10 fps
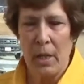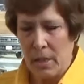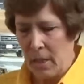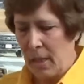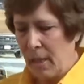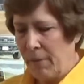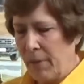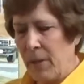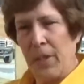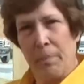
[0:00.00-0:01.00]
to give
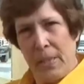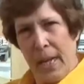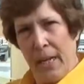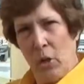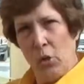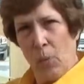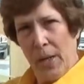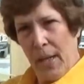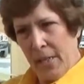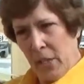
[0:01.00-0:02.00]
the potatoes
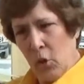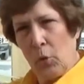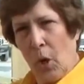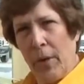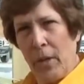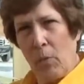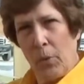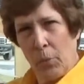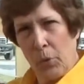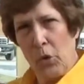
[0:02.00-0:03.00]
when as they're growing,
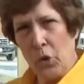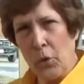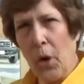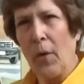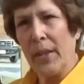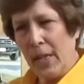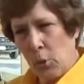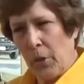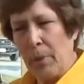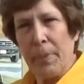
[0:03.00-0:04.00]
when the roots are growing,
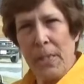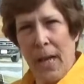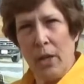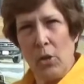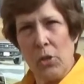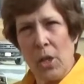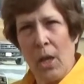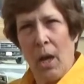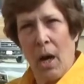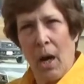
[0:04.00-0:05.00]
that's where the potatoes
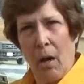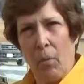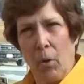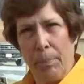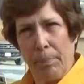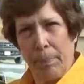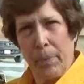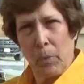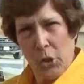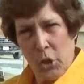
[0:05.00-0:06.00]
uh, will,
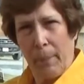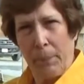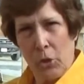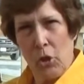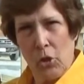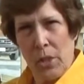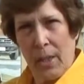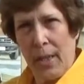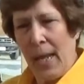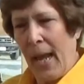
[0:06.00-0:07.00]
will start
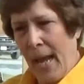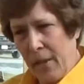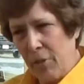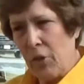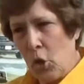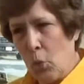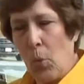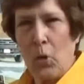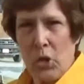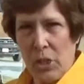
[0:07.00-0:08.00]
producing. And you
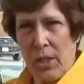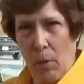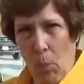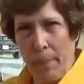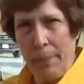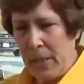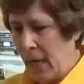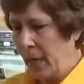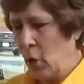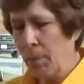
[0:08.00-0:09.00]
won't just get one
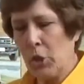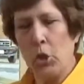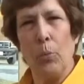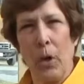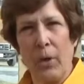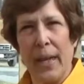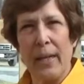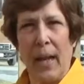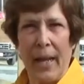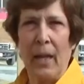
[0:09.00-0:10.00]
potato, but you will
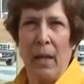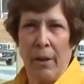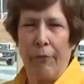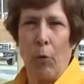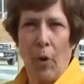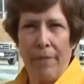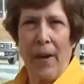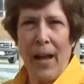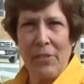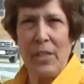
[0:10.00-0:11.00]
get like four,
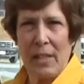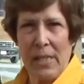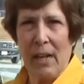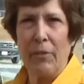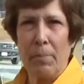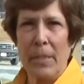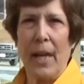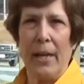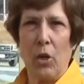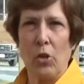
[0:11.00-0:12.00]
five, six, seven
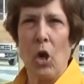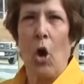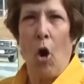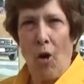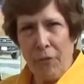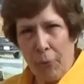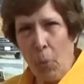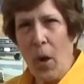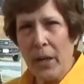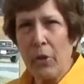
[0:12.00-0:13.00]
potatoes off
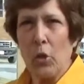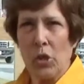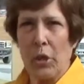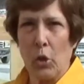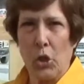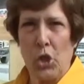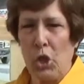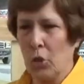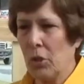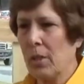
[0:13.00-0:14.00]
of one of those little
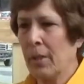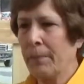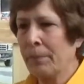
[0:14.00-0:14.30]
shoots.